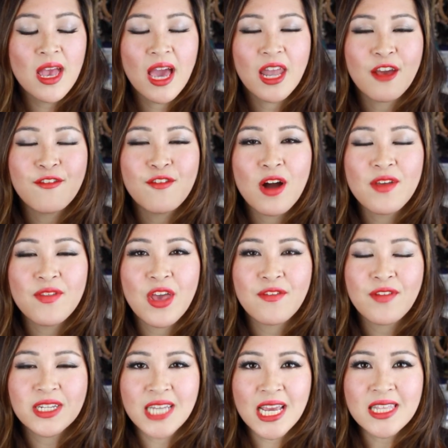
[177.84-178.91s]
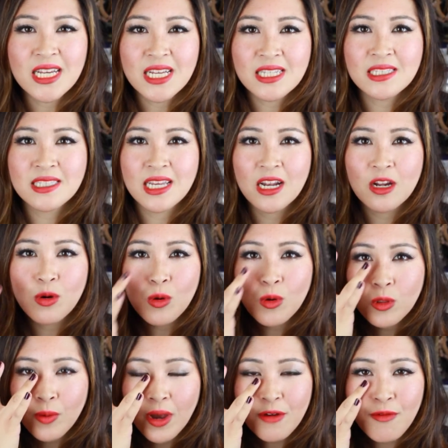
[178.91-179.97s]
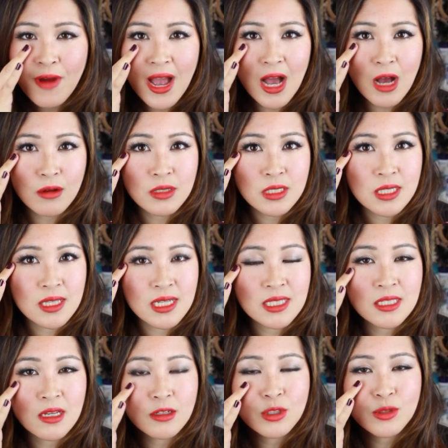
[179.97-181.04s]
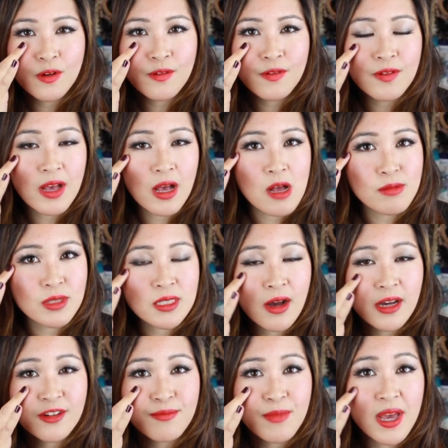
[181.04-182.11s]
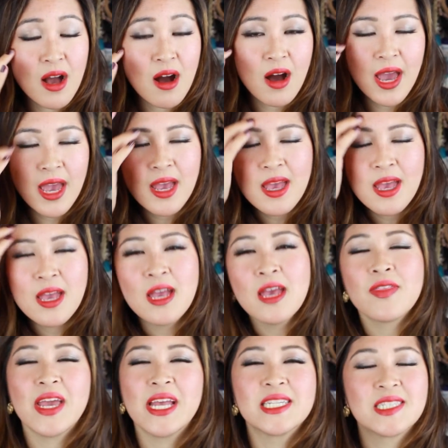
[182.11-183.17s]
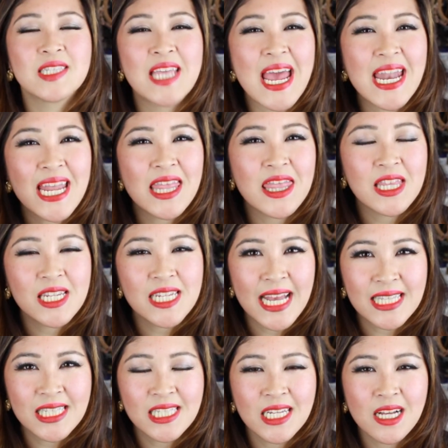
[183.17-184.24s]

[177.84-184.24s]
And I find that if I take the concealer all the way round to this sort of side of my eye, that it tends